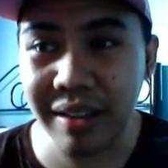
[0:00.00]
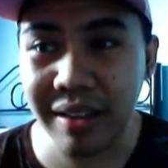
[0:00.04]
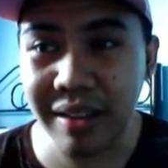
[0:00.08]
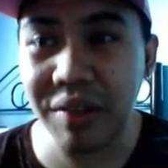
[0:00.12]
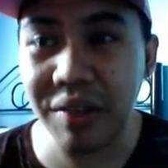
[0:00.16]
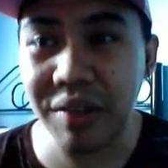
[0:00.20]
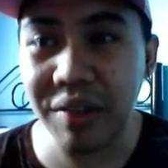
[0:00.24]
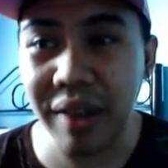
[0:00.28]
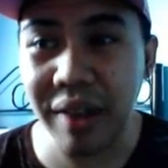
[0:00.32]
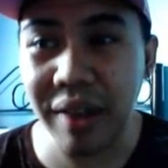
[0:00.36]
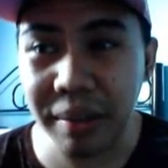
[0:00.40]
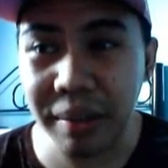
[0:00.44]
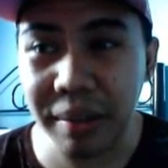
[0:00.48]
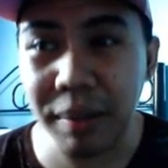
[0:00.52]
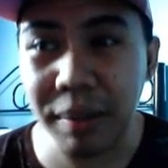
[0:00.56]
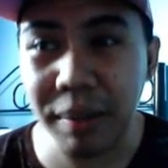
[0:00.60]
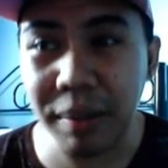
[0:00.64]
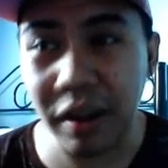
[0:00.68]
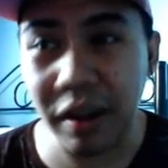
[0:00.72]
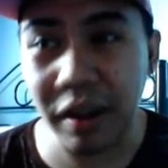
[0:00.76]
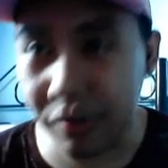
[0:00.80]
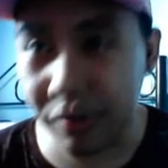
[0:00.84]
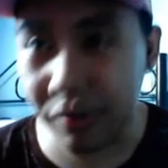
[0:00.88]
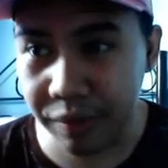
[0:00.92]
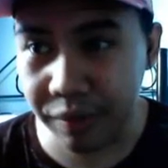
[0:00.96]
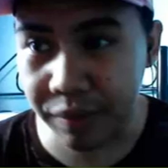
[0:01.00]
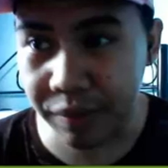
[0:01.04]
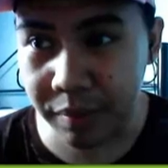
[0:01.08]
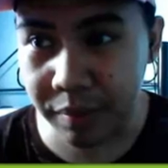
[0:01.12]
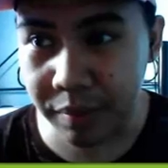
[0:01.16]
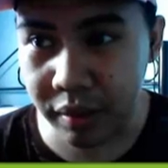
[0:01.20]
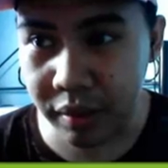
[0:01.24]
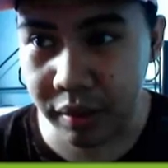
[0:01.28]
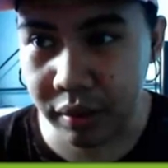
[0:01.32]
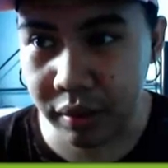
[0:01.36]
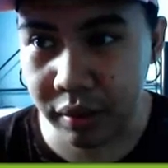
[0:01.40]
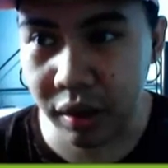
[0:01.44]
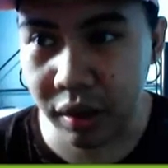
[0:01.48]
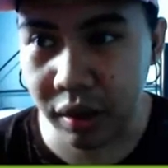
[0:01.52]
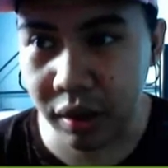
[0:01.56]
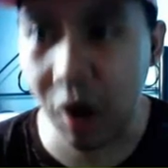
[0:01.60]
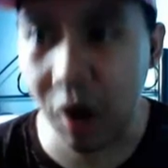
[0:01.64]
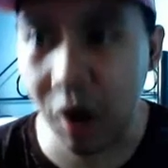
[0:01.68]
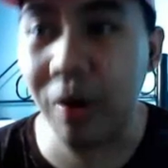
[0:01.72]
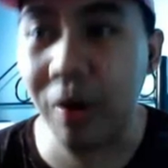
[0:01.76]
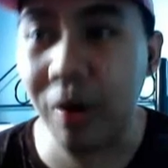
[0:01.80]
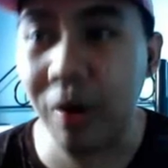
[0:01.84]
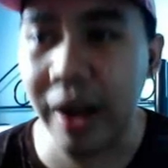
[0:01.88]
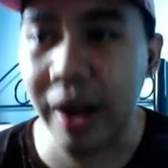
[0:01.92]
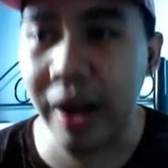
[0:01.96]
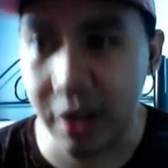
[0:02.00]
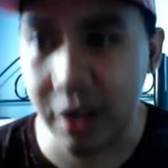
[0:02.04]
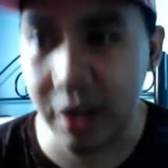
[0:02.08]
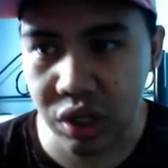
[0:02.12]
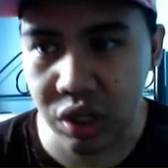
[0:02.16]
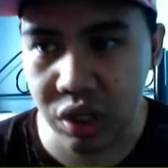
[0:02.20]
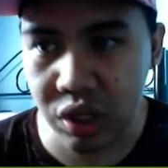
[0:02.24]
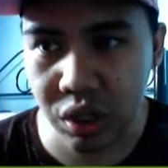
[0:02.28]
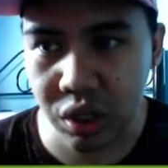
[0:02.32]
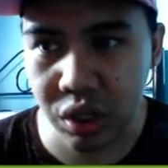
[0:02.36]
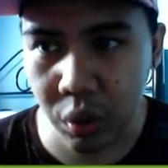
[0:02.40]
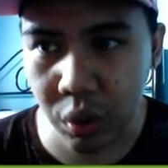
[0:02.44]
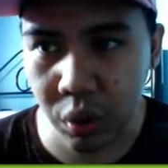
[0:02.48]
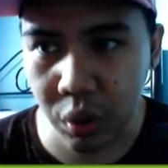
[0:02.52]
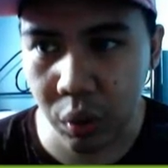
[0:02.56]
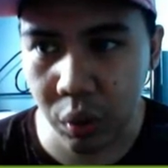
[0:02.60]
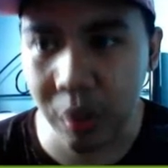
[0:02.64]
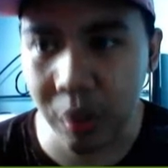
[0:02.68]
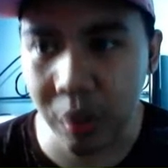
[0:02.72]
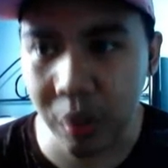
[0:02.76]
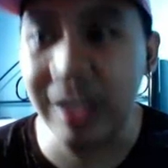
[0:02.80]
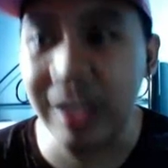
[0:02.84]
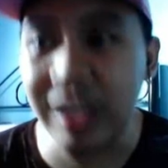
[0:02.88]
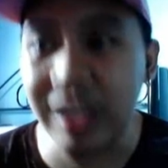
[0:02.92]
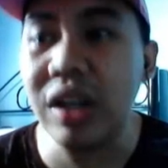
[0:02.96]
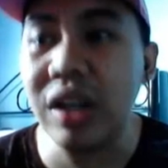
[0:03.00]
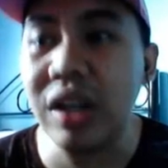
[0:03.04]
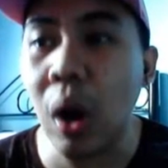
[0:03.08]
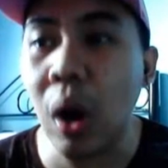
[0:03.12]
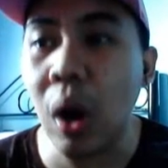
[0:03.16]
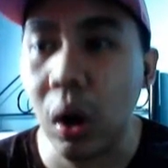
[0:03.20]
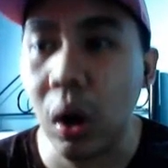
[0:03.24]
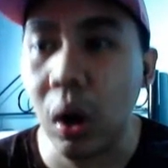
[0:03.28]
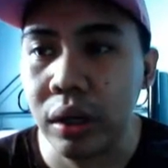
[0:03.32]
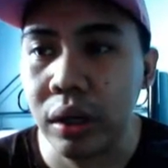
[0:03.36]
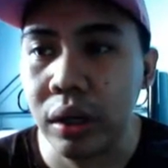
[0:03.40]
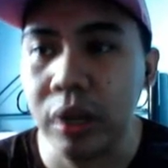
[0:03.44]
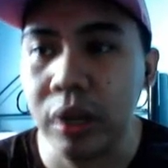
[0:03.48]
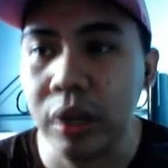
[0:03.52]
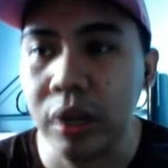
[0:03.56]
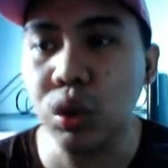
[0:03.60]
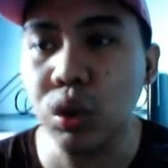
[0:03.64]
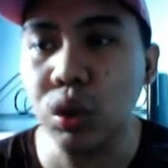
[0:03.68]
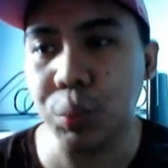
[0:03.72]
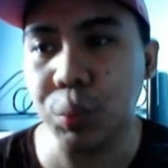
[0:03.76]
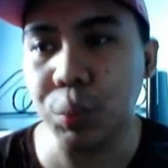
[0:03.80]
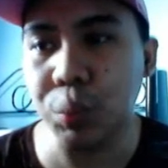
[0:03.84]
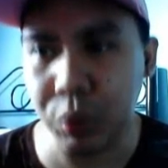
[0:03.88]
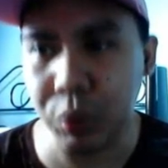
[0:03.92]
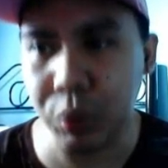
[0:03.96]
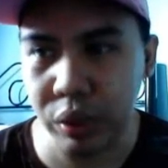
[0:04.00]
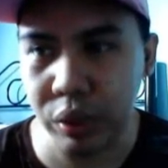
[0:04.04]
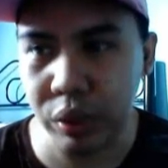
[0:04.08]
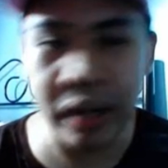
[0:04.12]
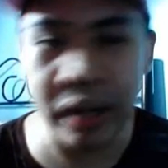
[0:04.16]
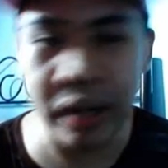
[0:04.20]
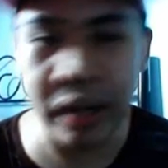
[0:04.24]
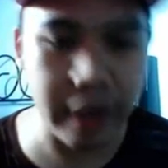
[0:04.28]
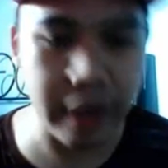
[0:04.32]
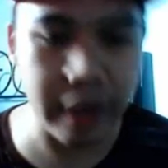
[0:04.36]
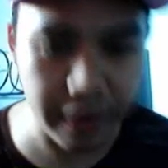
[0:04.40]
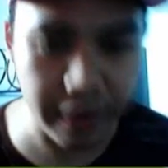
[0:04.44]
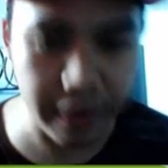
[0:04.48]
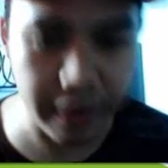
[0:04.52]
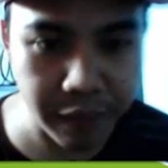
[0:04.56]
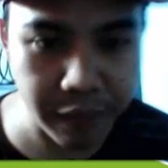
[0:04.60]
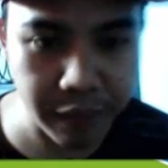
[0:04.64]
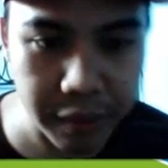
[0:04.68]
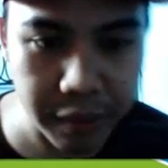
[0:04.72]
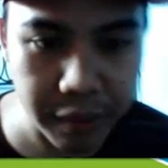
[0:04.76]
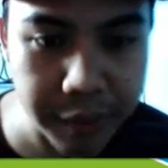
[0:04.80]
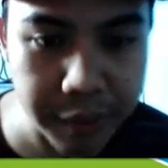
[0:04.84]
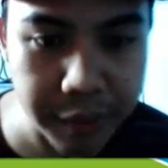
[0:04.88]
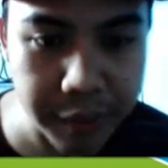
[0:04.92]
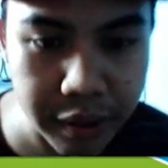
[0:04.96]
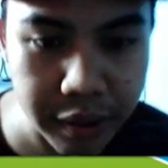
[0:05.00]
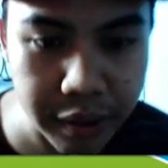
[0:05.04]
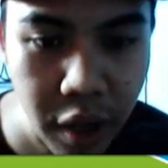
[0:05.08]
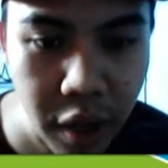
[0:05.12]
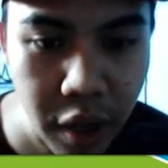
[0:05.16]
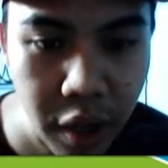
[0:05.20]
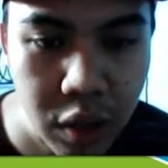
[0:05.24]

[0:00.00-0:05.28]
created by government or NGO in order to protect the environment.